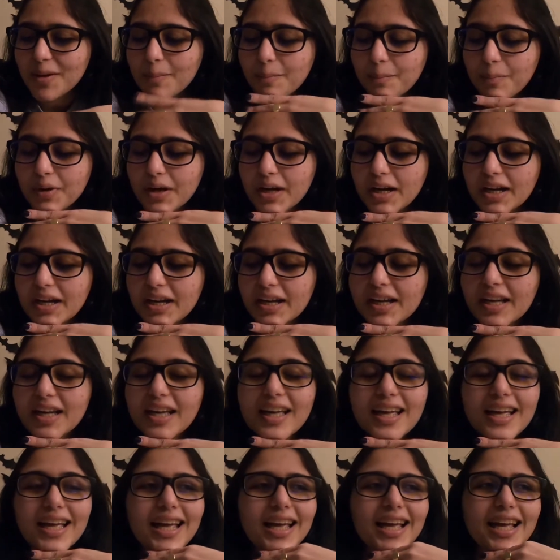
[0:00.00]
But
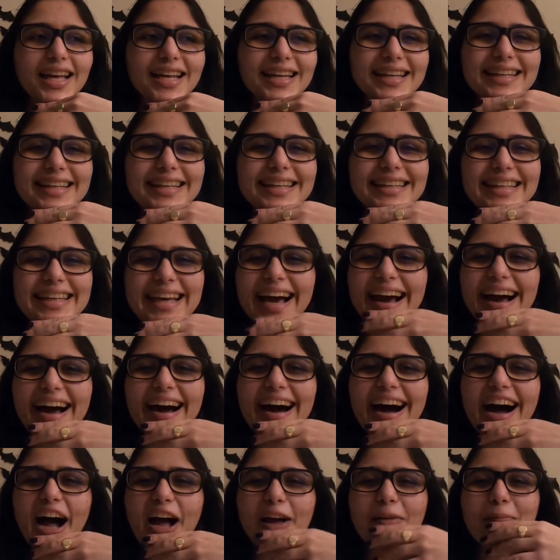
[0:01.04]

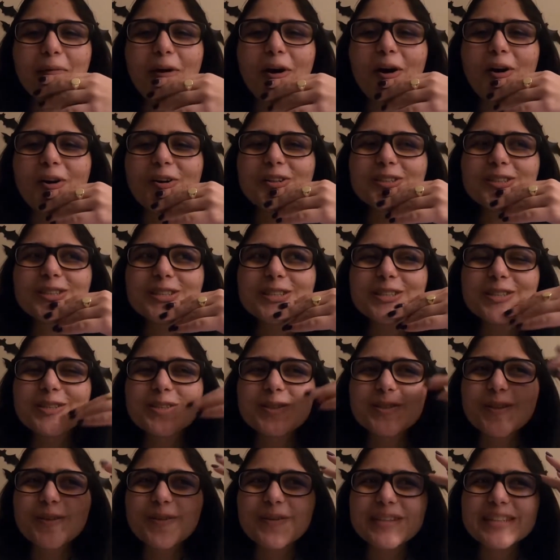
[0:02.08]
yeah, I'm honestly
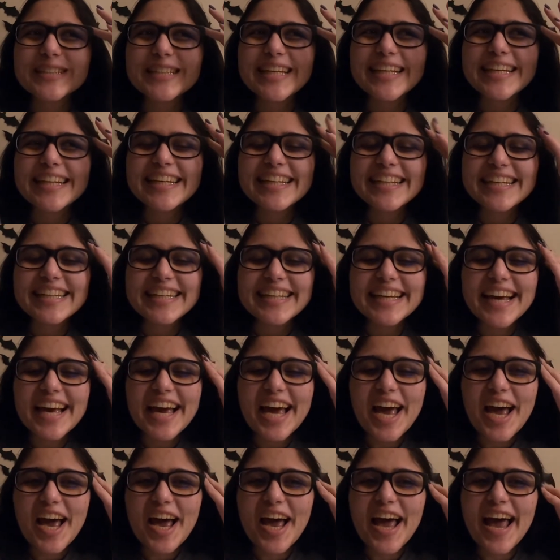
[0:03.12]
so excited,
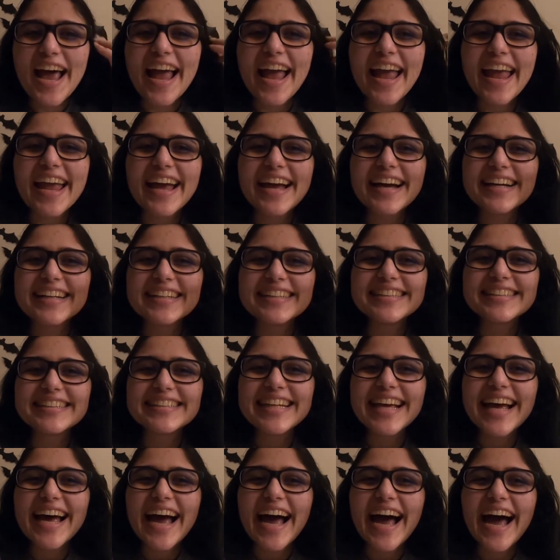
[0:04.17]
and